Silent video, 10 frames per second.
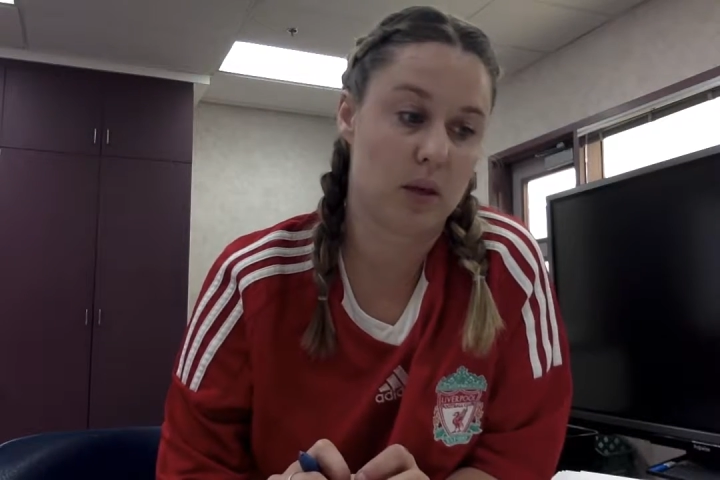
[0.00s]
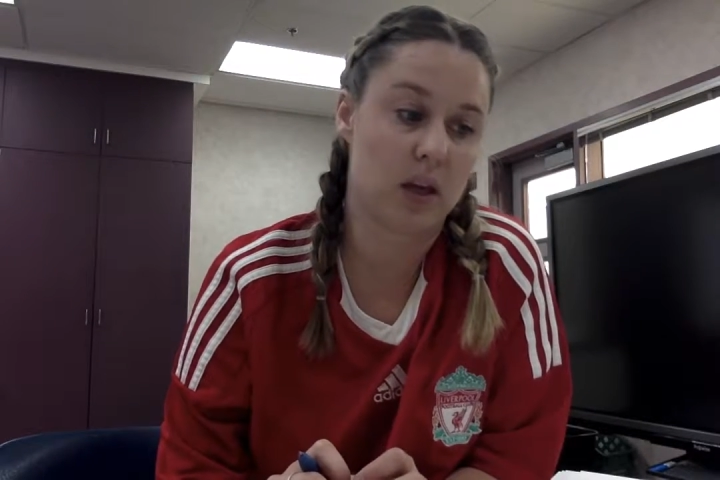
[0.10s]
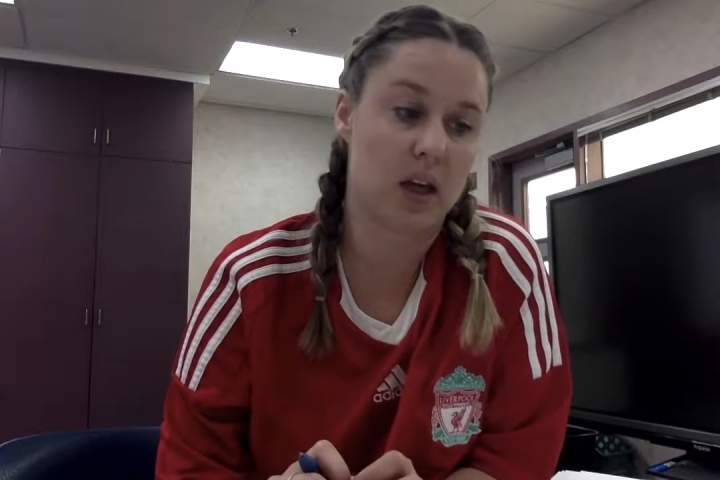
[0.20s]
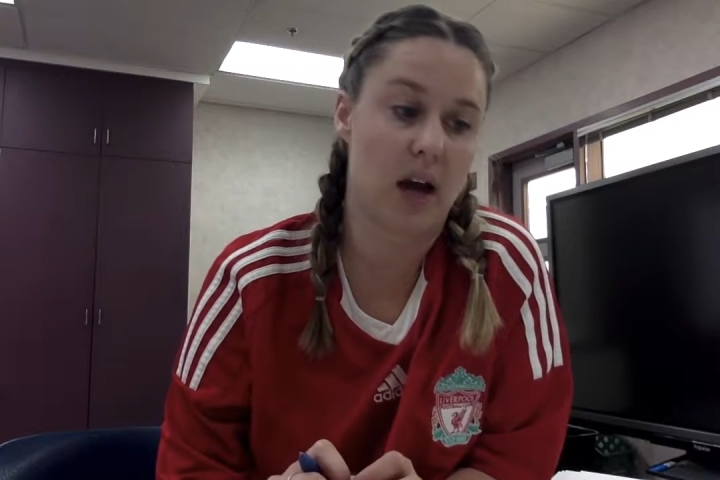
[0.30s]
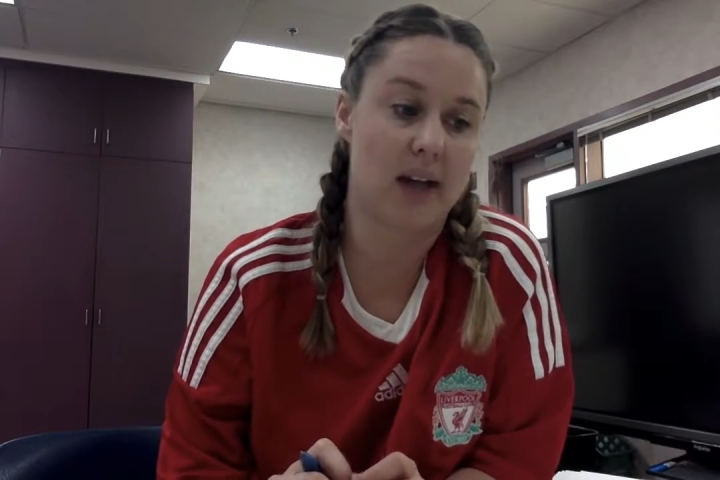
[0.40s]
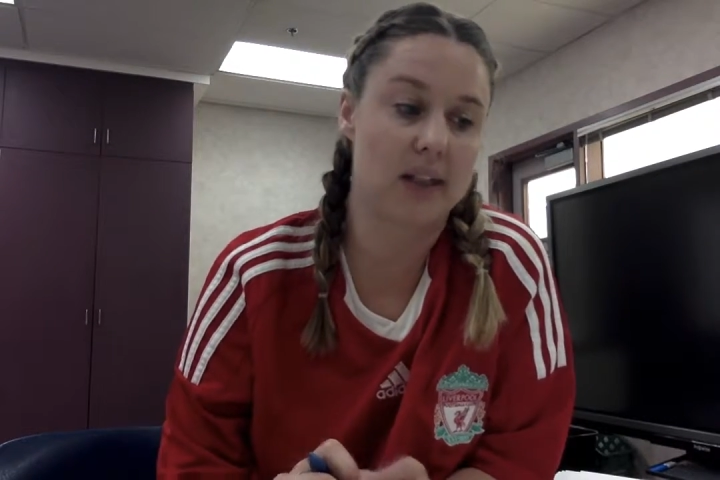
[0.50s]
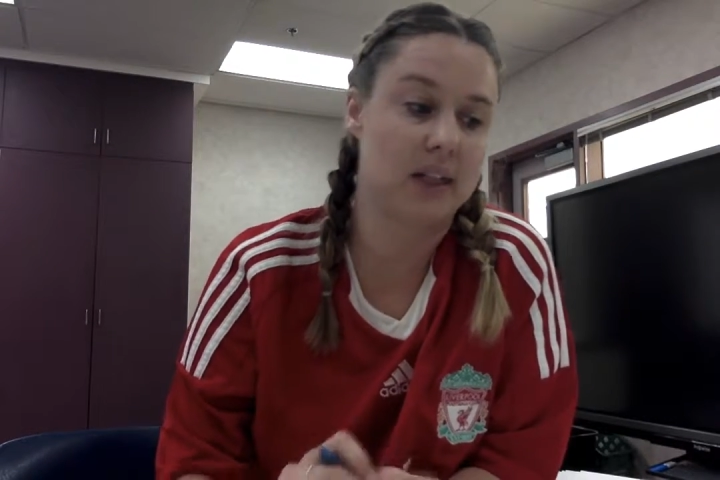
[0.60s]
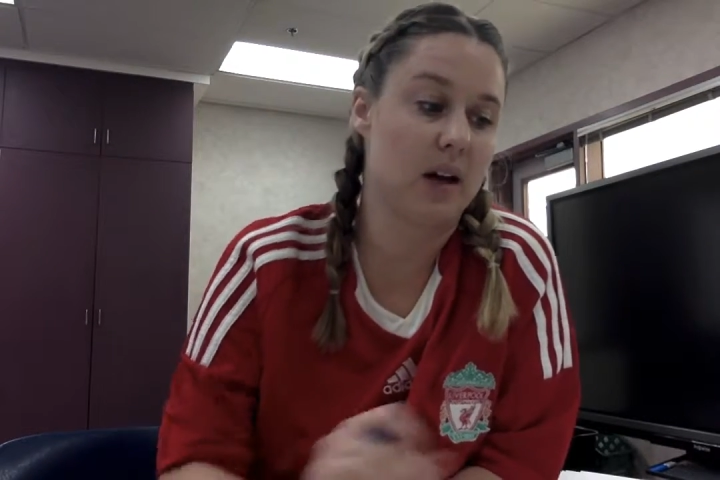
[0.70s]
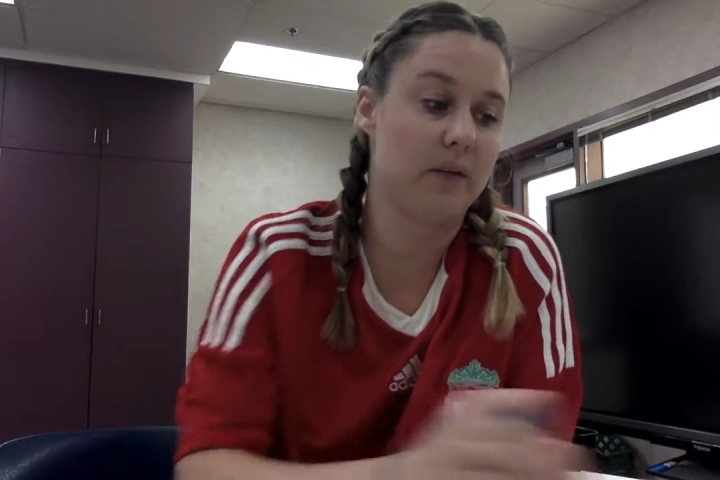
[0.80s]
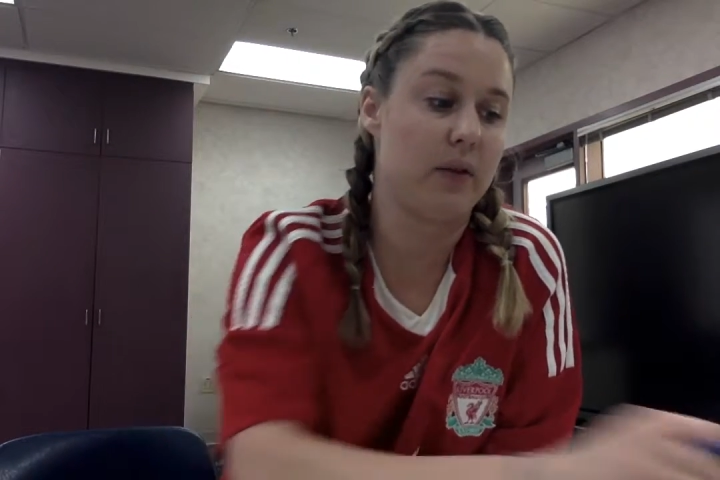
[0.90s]
The
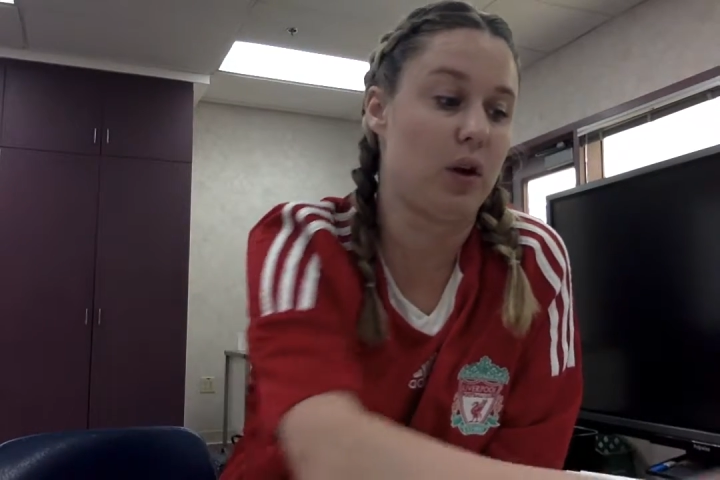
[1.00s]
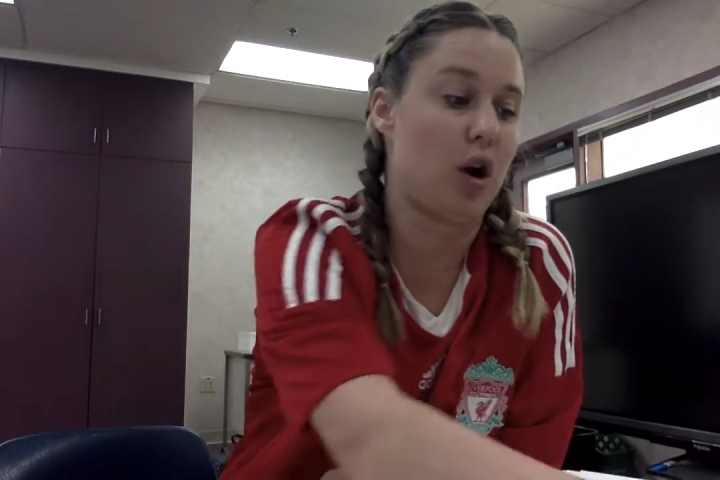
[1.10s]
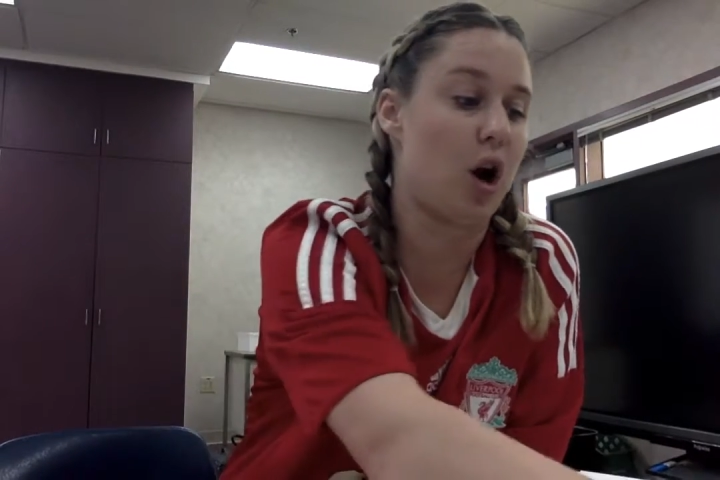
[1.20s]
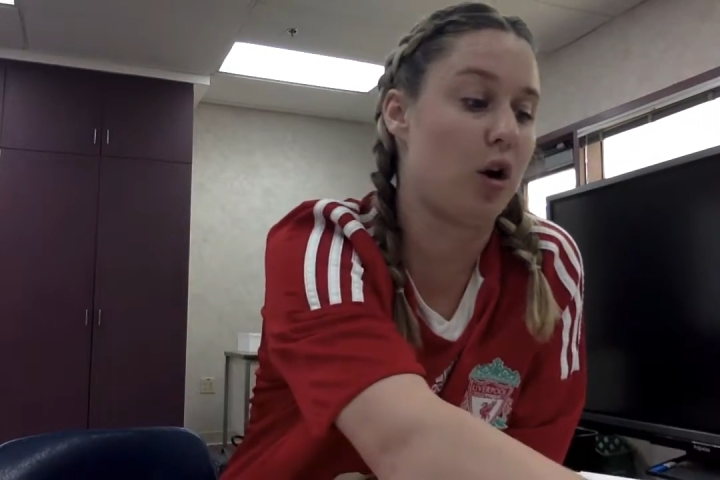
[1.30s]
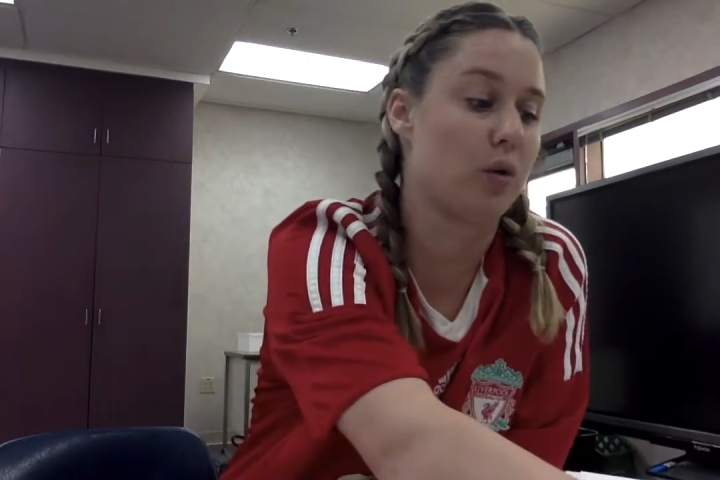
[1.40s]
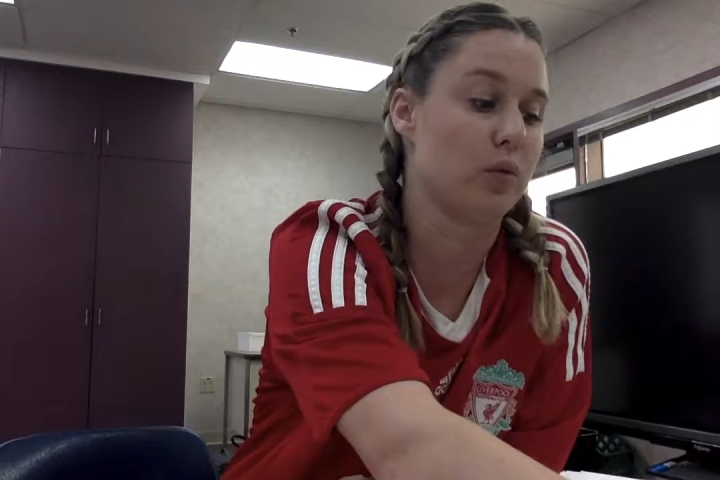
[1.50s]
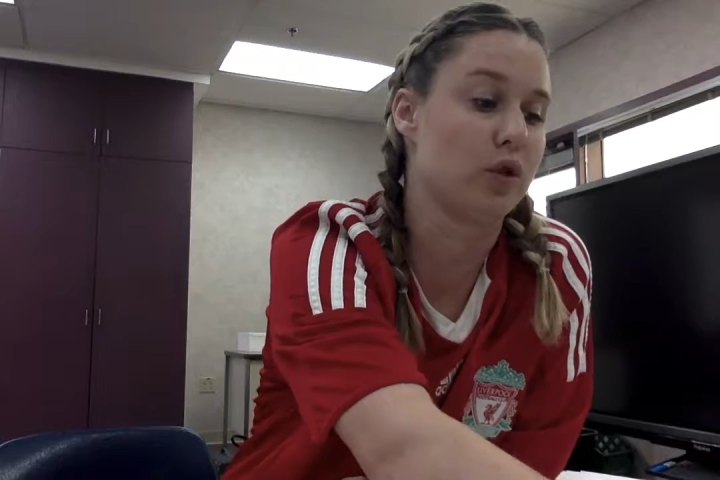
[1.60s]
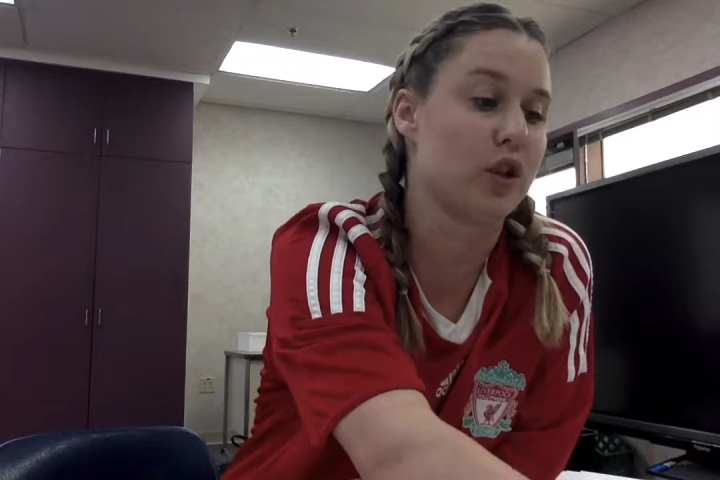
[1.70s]
idea of the cone,